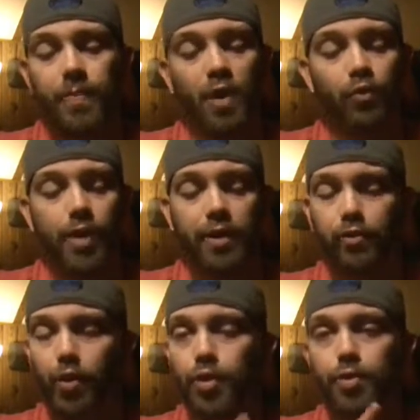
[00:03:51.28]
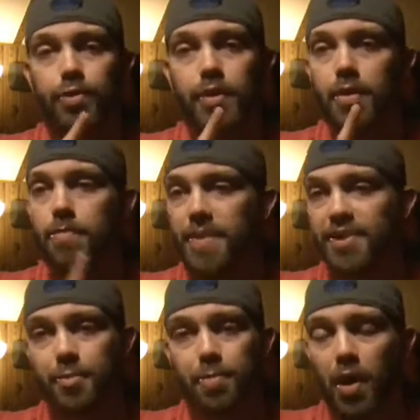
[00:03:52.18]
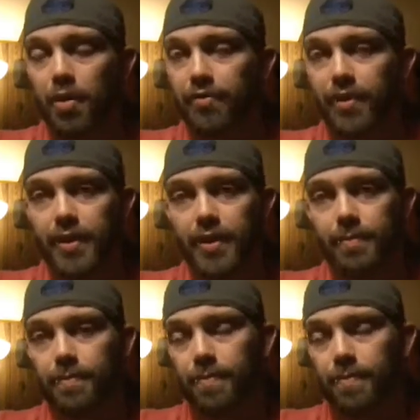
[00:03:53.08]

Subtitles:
Rick Rude, Mr. Perfect.